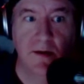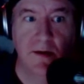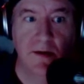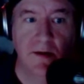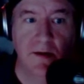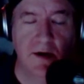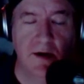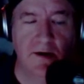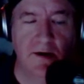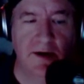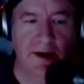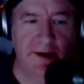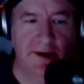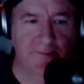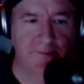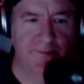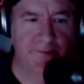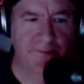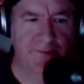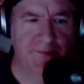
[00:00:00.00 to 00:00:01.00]
All right.
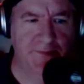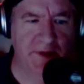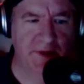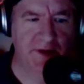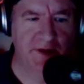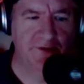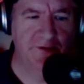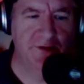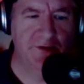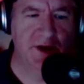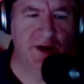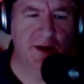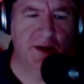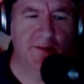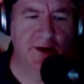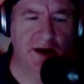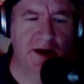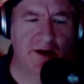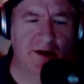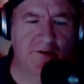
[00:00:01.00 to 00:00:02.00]
And this one's
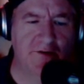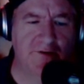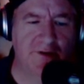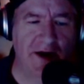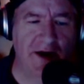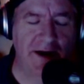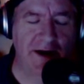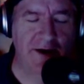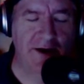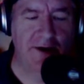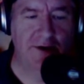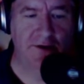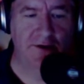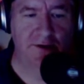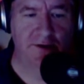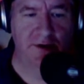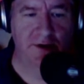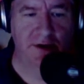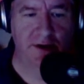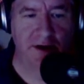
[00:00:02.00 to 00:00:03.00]
coming out of Idaho.
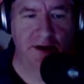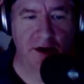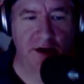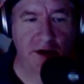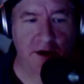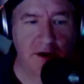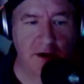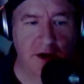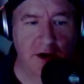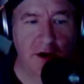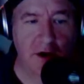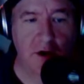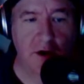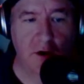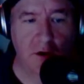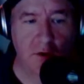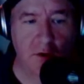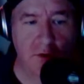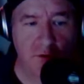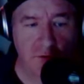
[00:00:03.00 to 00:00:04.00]
Yeah,
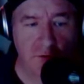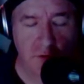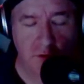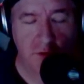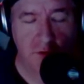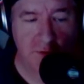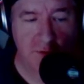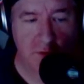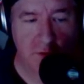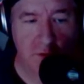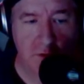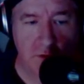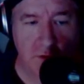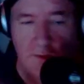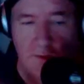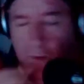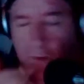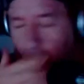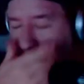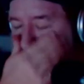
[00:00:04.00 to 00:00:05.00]
Idaho. Woot, woot.
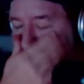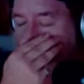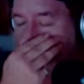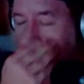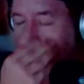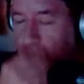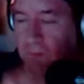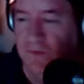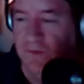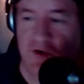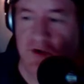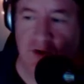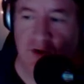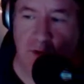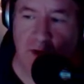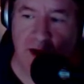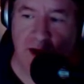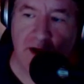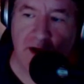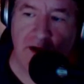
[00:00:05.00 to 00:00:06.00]

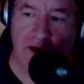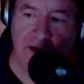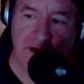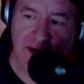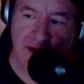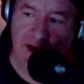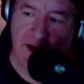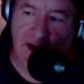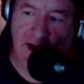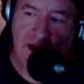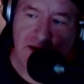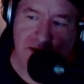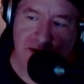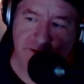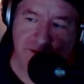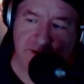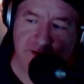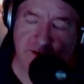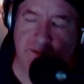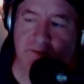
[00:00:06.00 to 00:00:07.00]
Julia in the house.